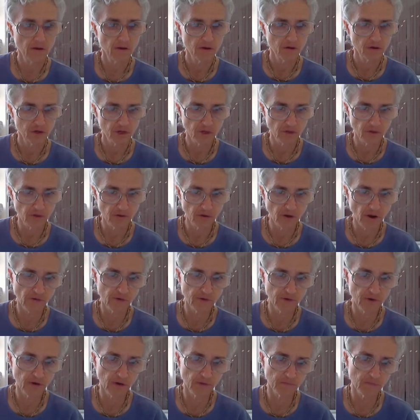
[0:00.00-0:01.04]
Srila
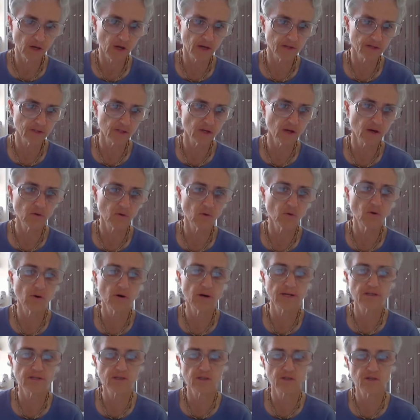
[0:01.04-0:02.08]
Narottam Das Thakur
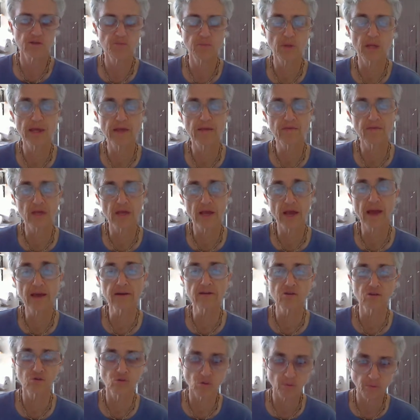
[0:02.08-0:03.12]
has explained the
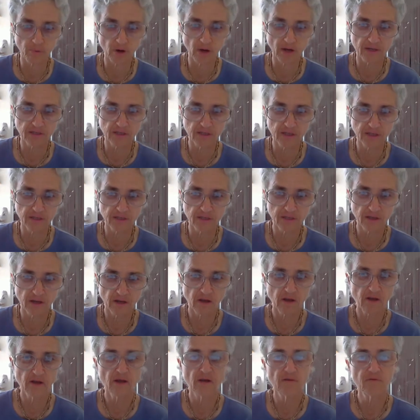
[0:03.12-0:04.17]
actual process
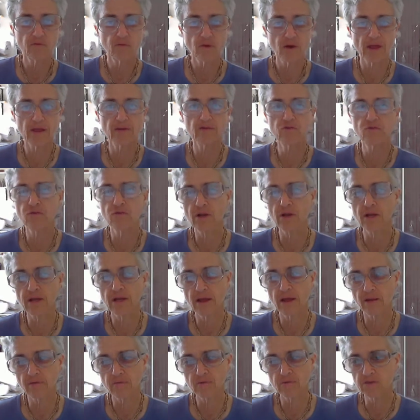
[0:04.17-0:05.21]
for entering
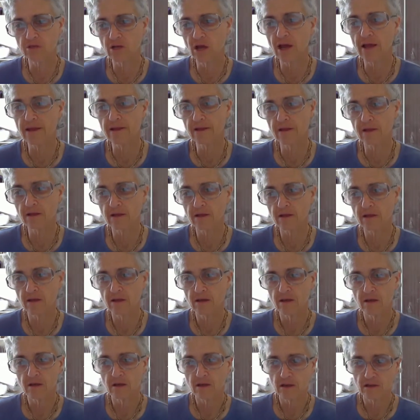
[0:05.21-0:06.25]
and residing
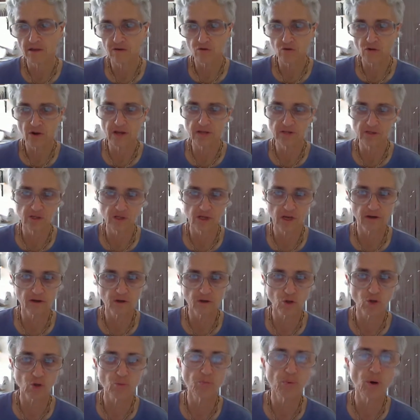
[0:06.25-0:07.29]
in
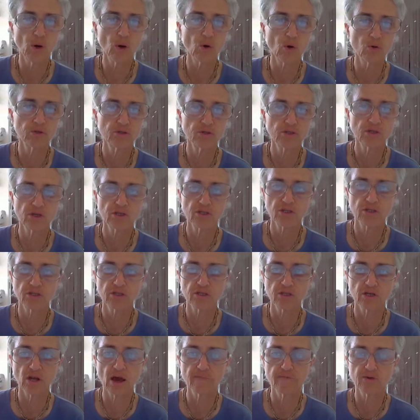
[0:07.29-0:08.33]
transcendental abodes such as
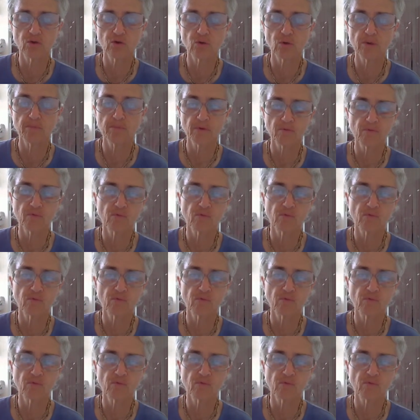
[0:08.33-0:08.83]
Navadvip and